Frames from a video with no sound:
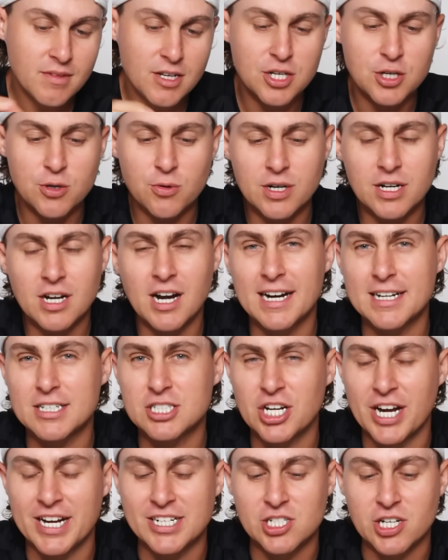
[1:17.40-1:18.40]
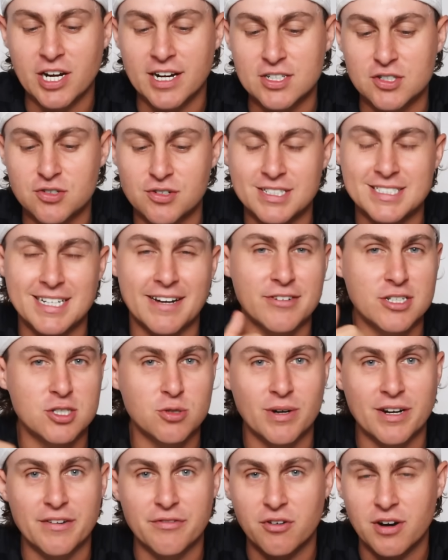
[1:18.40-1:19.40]
You want to kind of change countries every
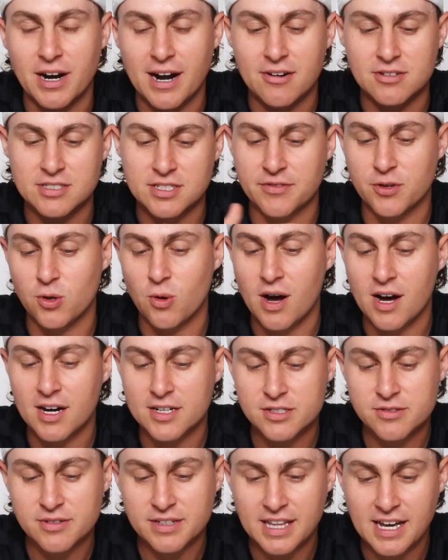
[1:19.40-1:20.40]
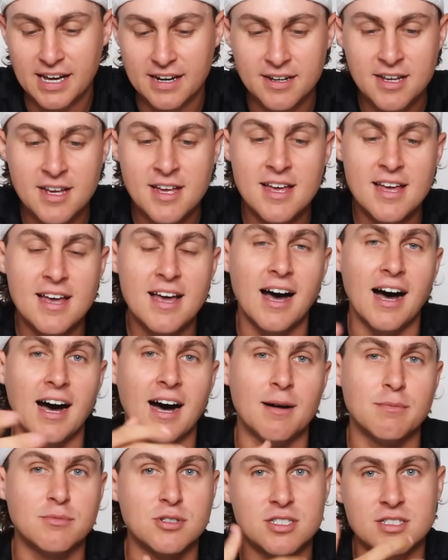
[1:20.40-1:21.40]
24 hours if you are doing that,
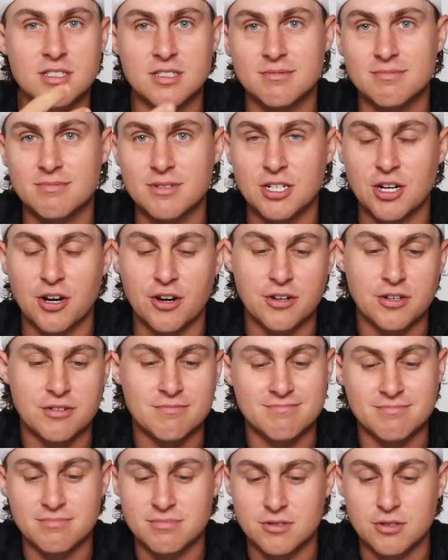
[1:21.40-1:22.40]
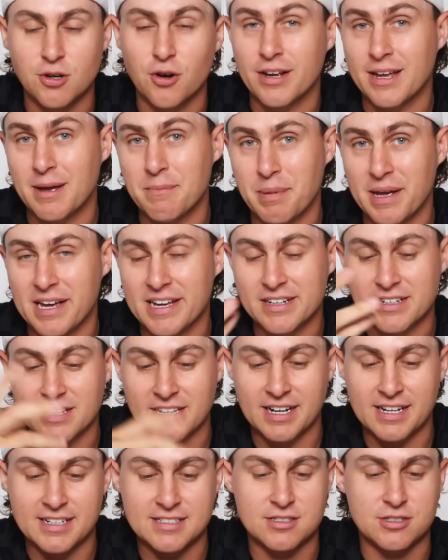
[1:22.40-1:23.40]
just to, not get banned, I
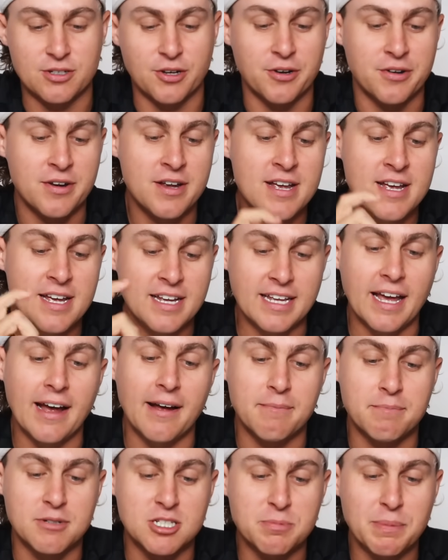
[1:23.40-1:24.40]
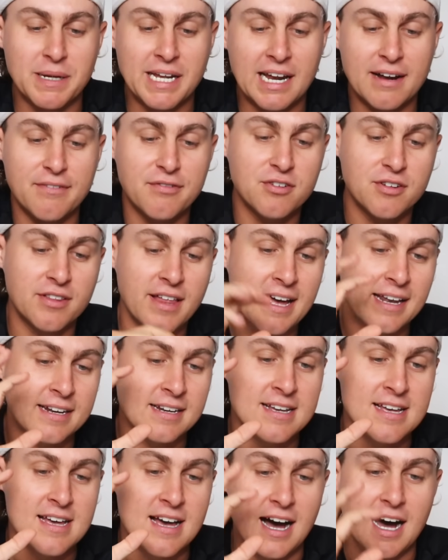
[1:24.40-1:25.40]
guess. So yeah, just be careful of
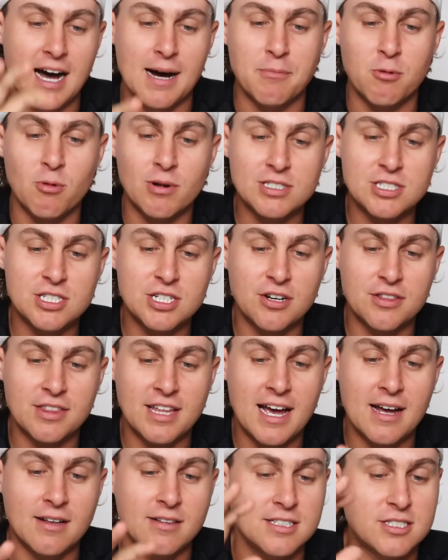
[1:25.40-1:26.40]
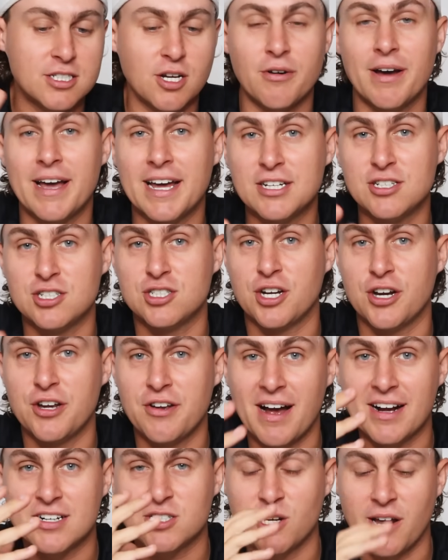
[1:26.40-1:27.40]
that. But once you got that, let's go ahead and show you
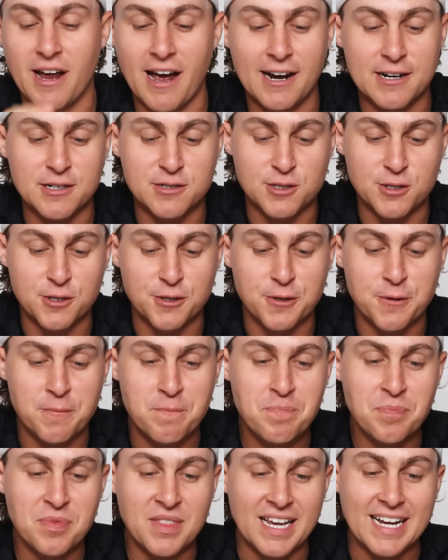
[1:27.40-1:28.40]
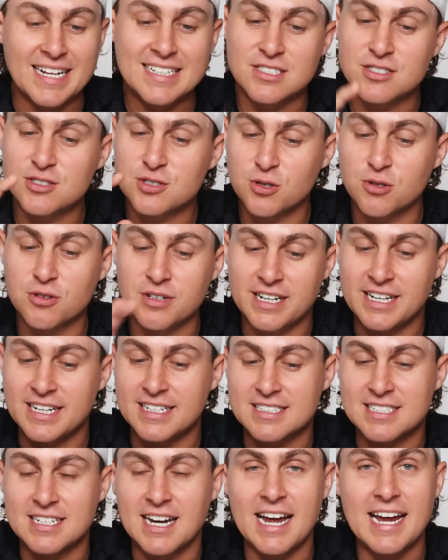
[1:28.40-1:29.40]
actually how to install it
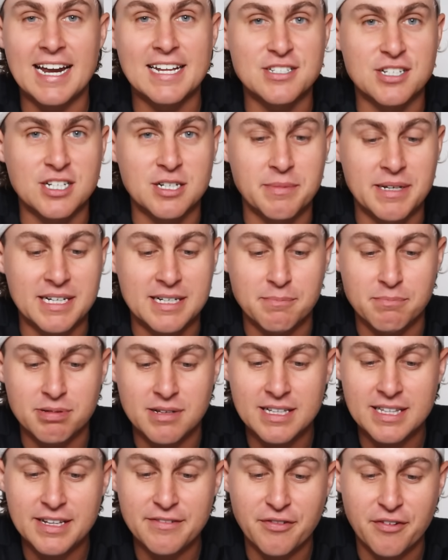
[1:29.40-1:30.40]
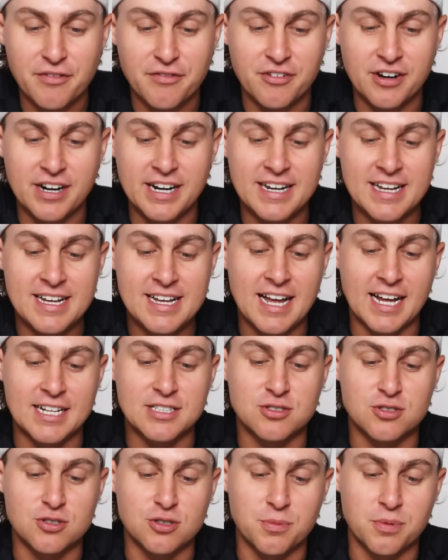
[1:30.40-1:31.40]
here today. It's going to be completely for free
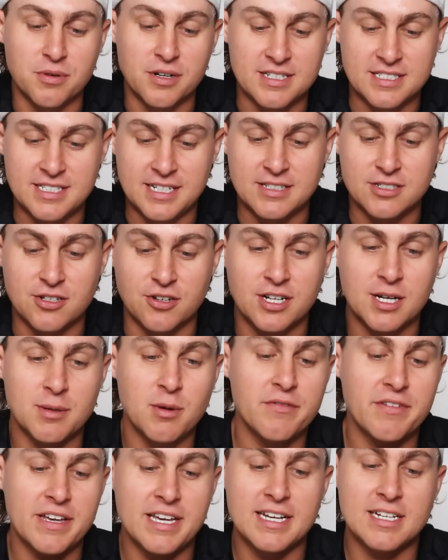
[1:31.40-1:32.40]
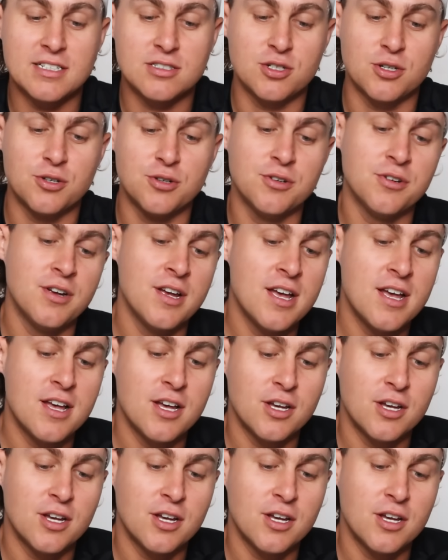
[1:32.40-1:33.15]
and super easy. So come over here to